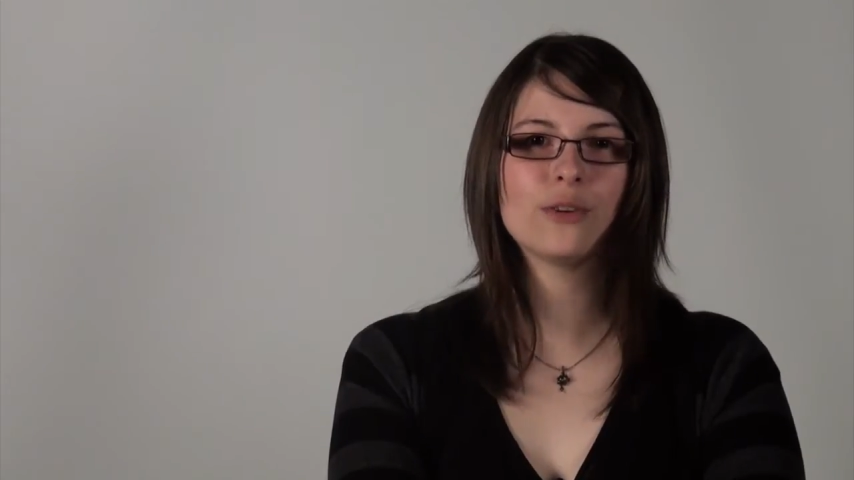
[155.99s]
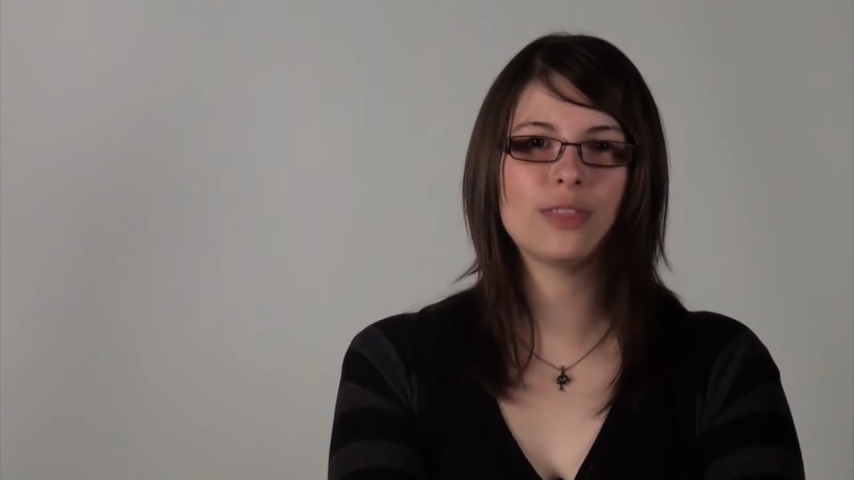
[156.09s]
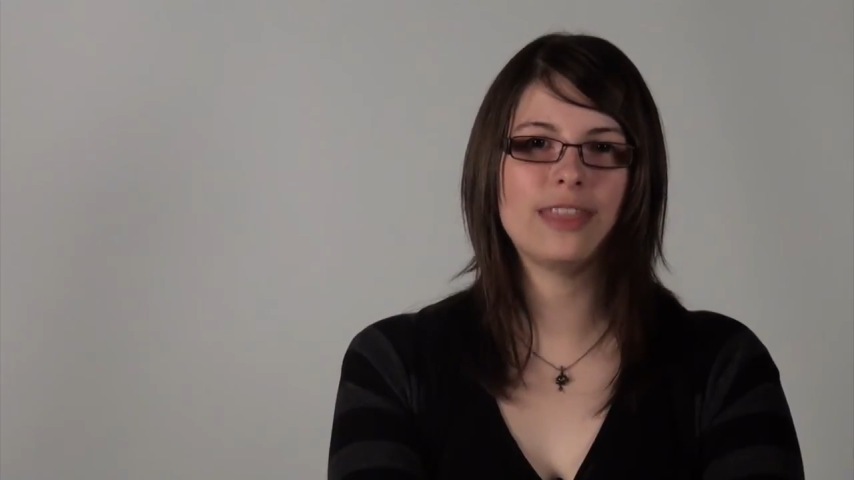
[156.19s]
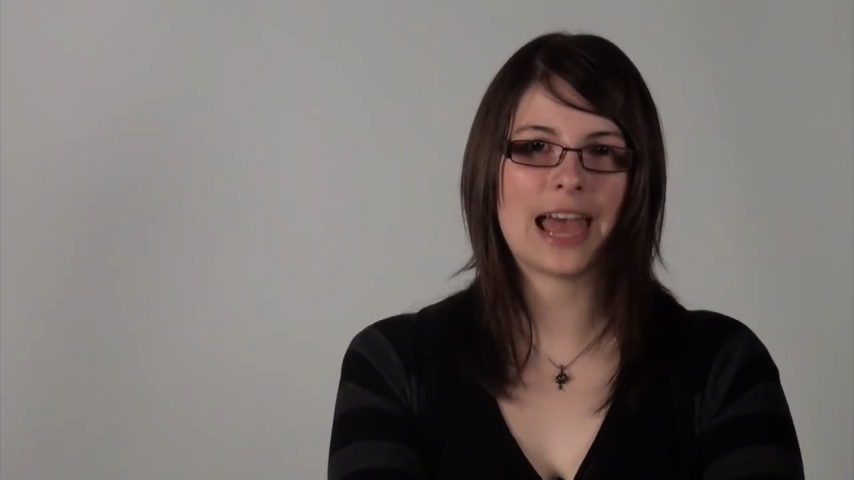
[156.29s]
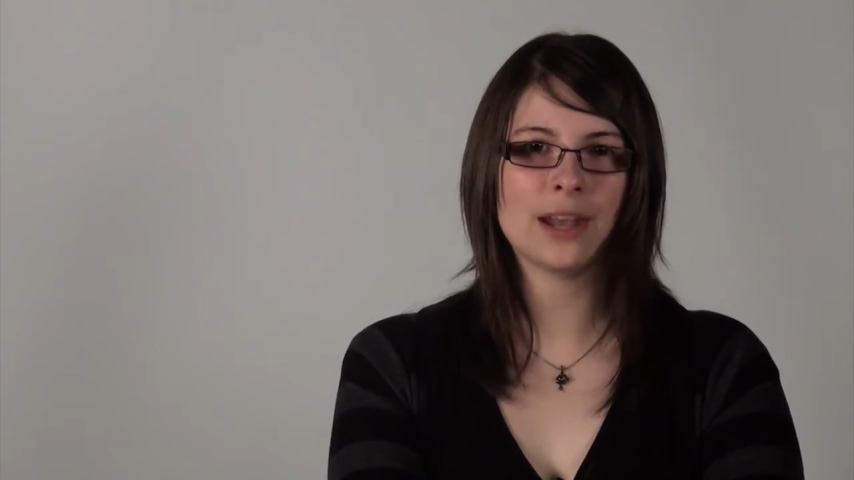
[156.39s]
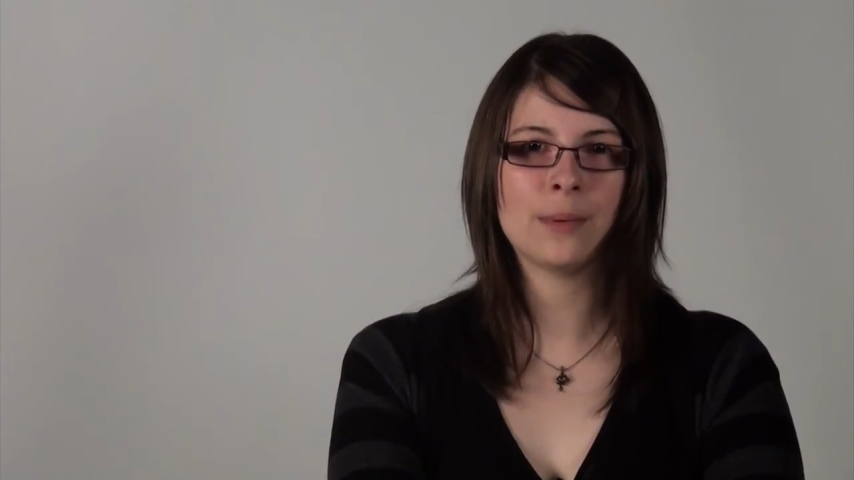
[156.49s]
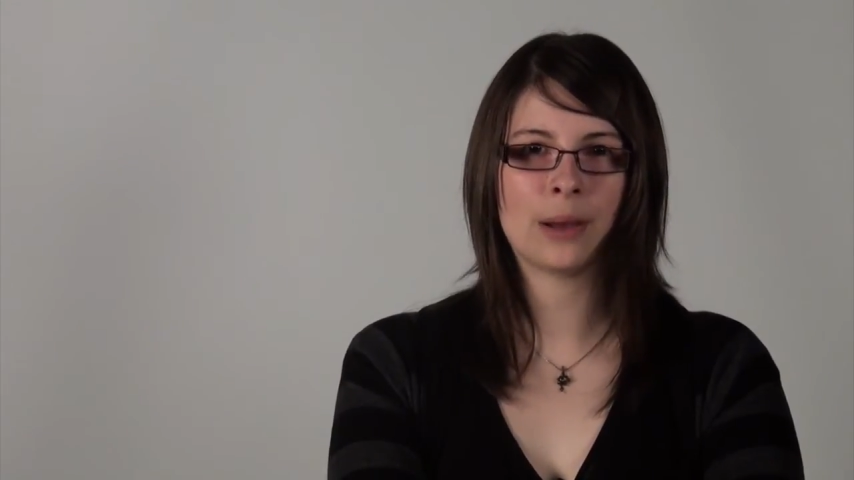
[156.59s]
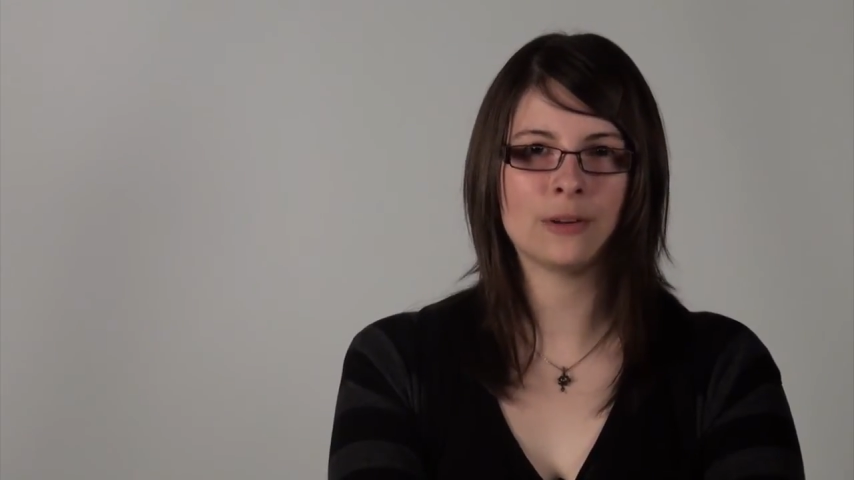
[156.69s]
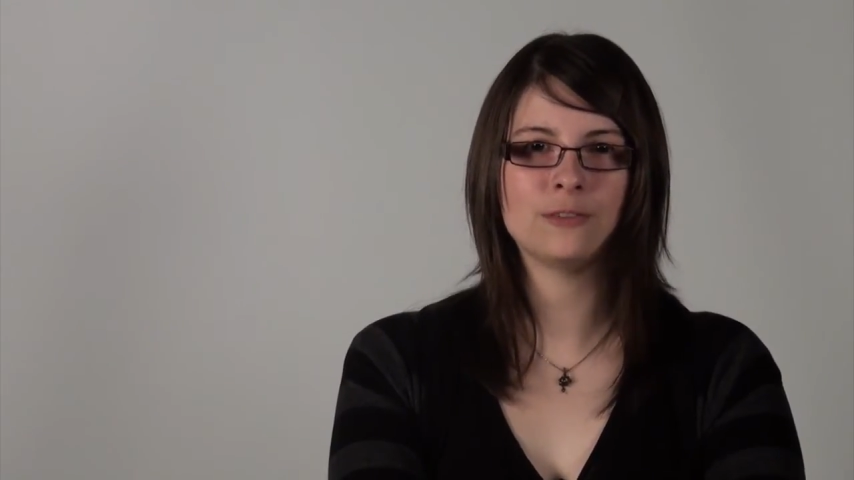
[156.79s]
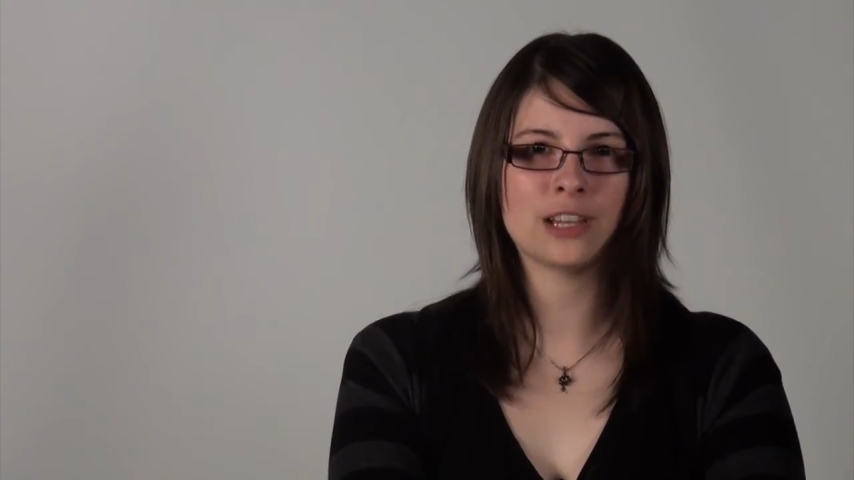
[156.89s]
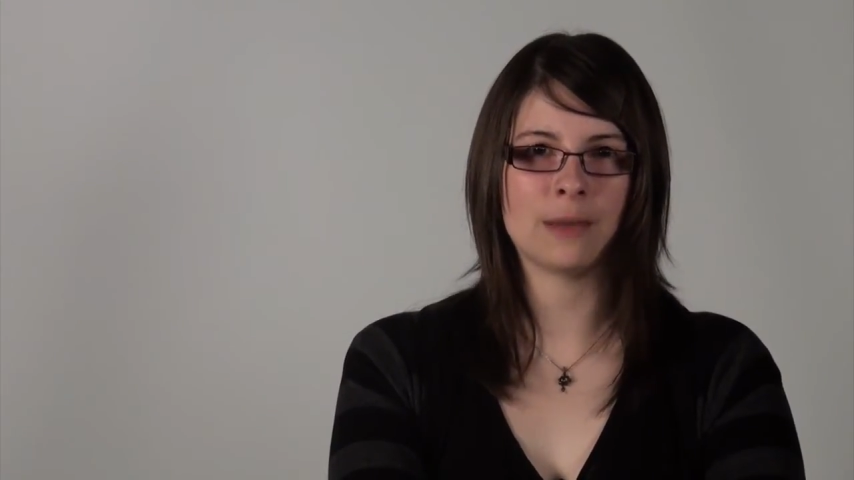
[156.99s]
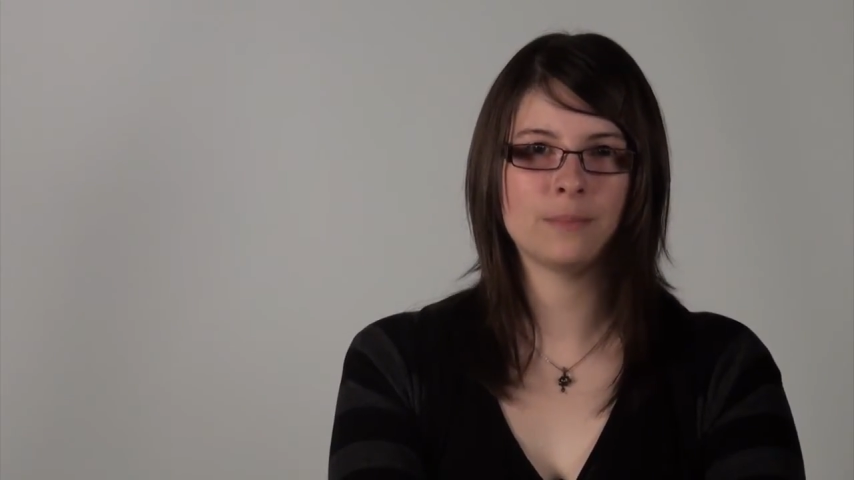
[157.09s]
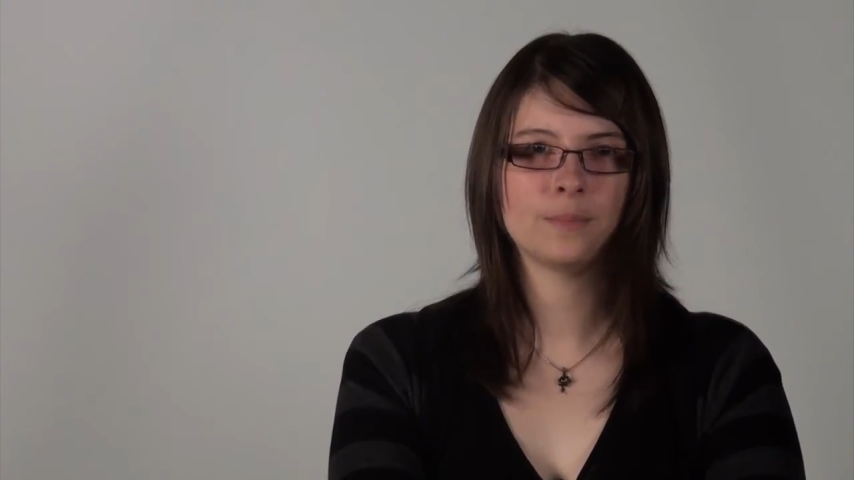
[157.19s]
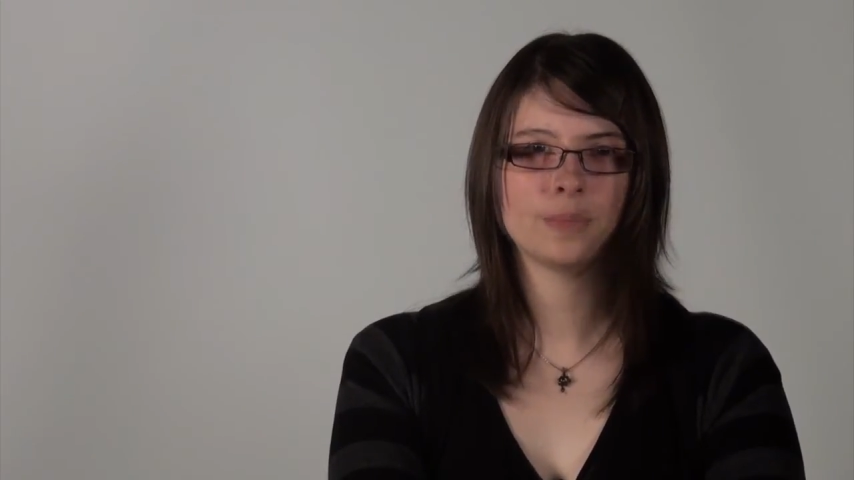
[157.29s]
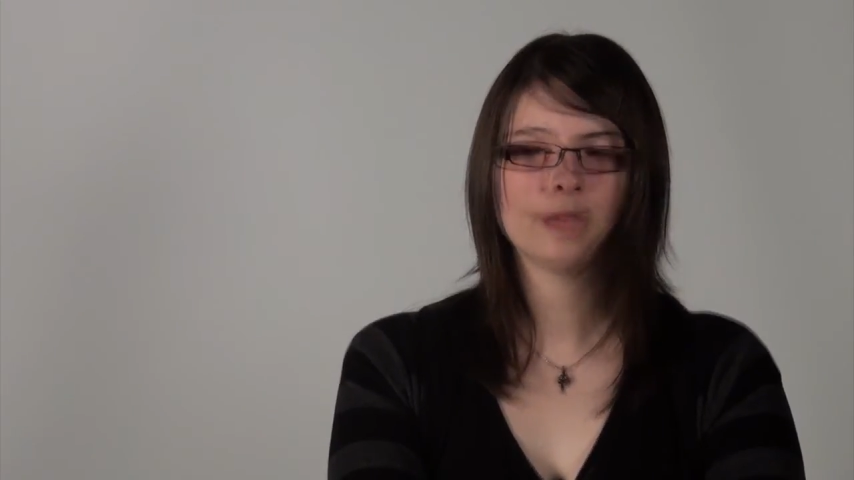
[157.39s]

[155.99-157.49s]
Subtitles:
for that amount of time.